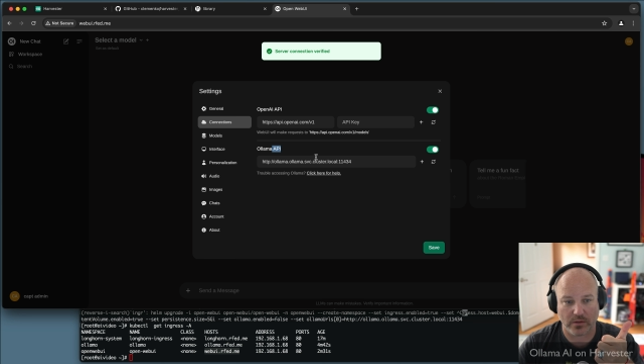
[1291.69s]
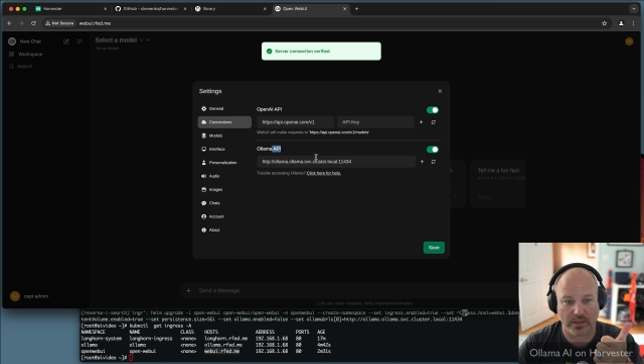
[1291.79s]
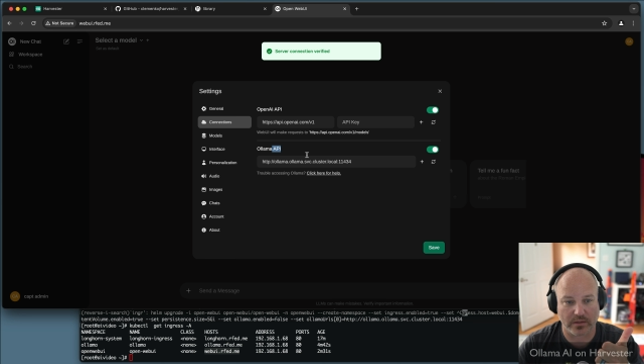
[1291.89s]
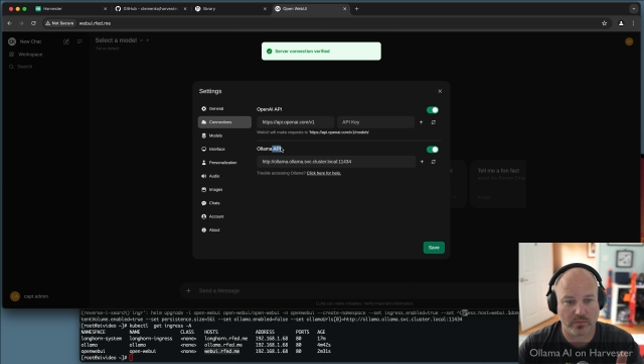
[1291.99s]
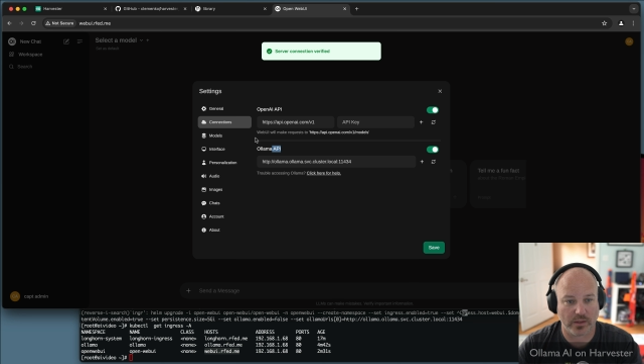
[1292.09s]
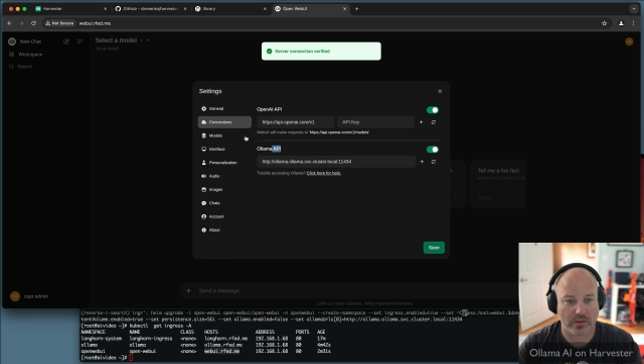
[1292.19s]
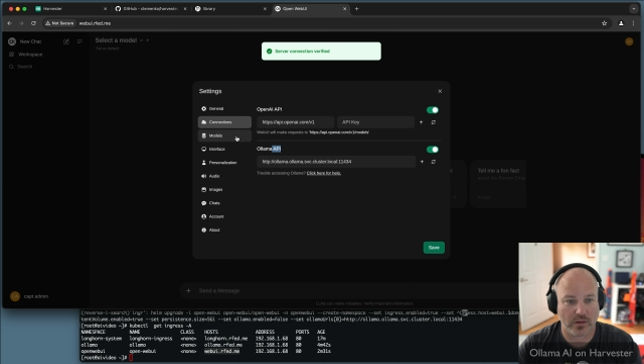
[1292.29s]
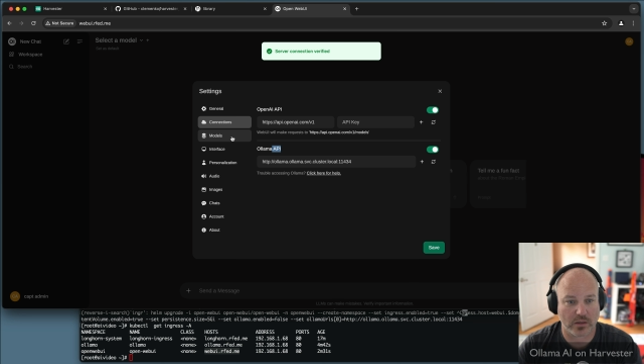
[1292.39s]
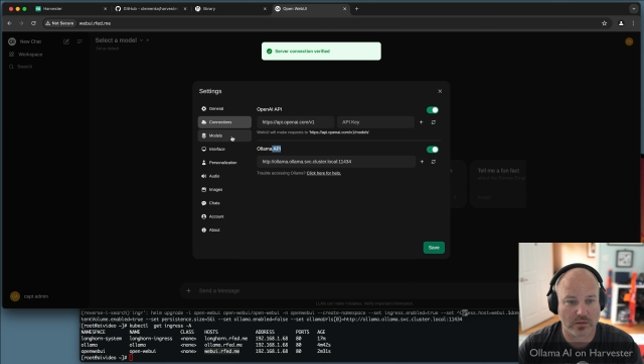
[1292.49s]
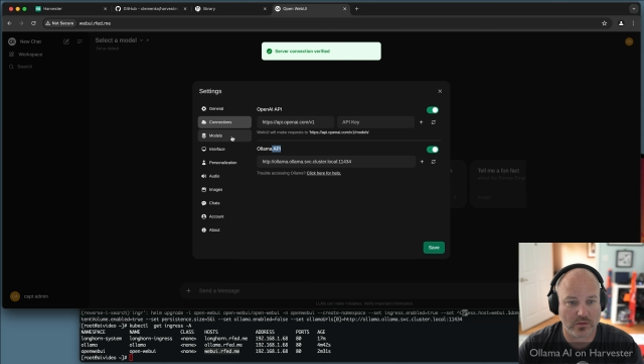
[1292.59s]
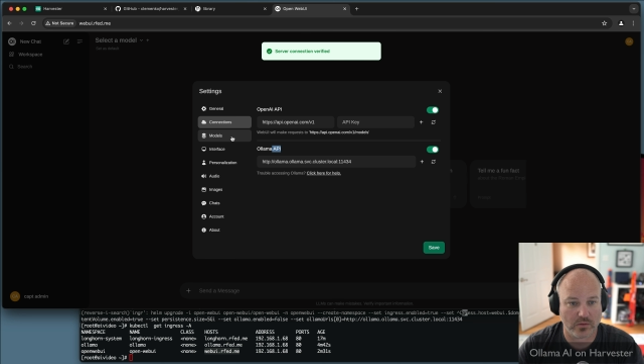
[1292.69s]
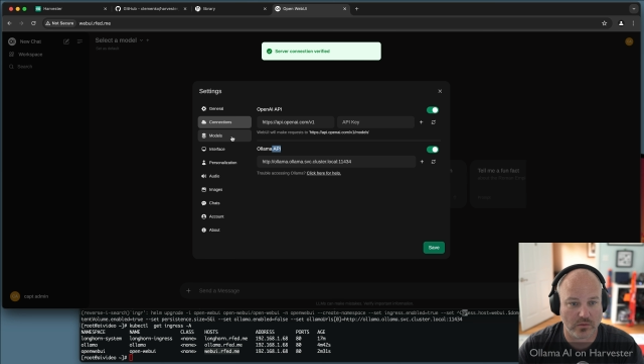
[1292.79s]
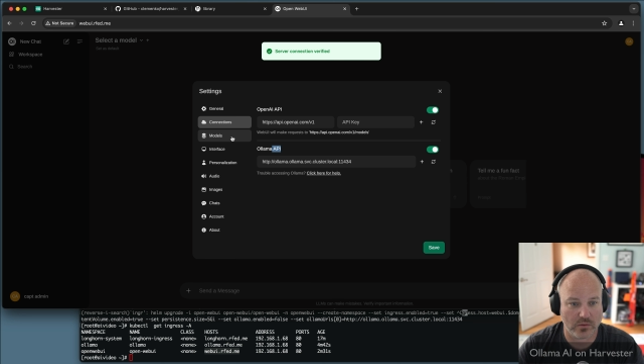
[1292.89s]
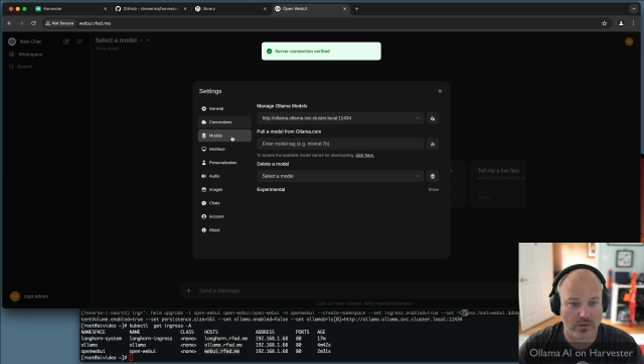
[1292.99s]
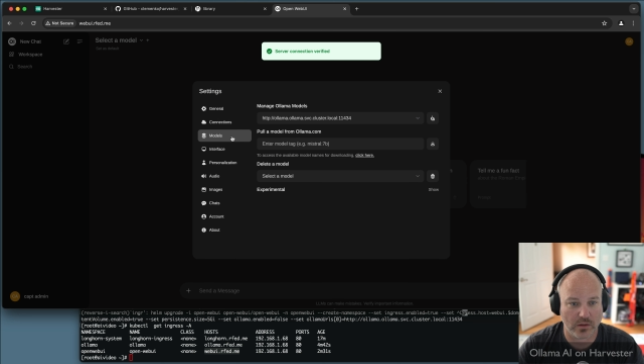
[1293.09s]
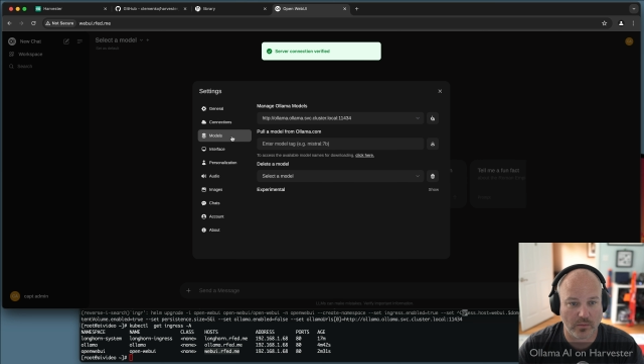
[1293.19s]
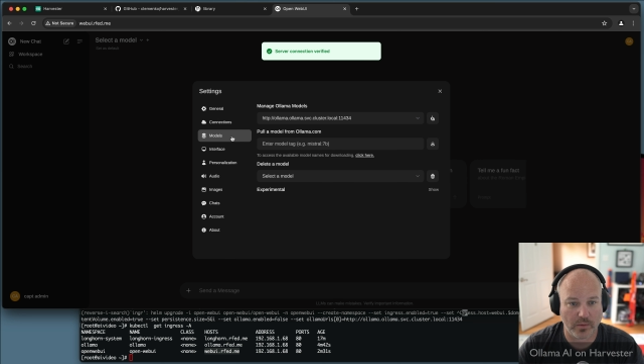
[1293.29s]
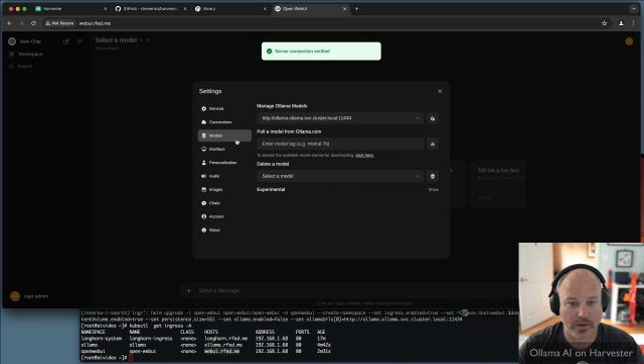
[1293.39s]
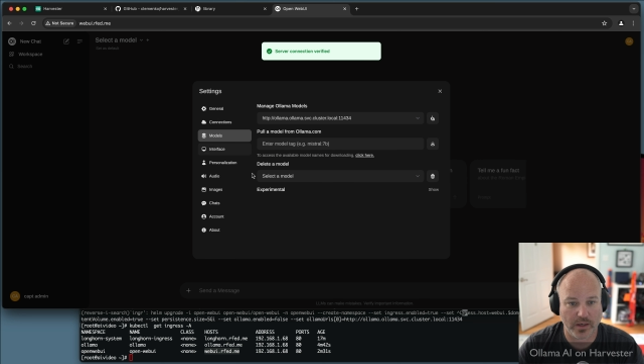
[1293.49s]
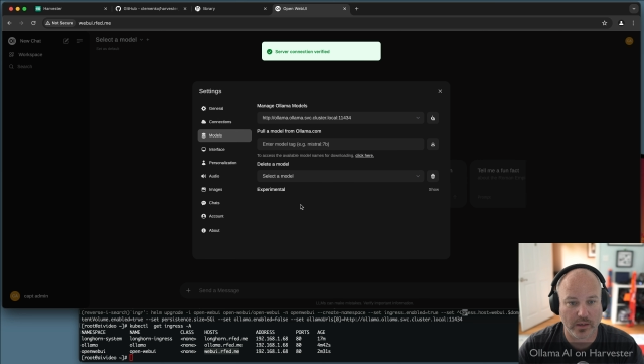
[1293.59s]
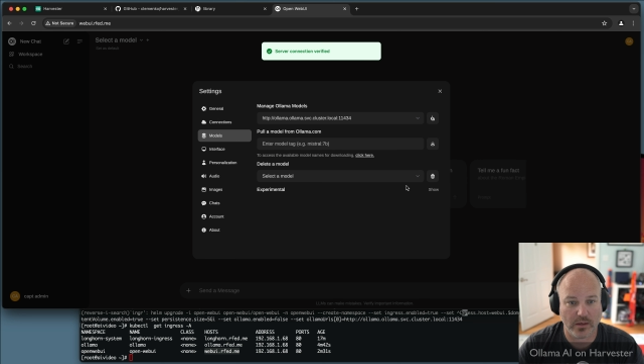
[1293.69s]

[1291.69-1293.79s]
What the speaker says: Yes, we can talk to the Ollama pod.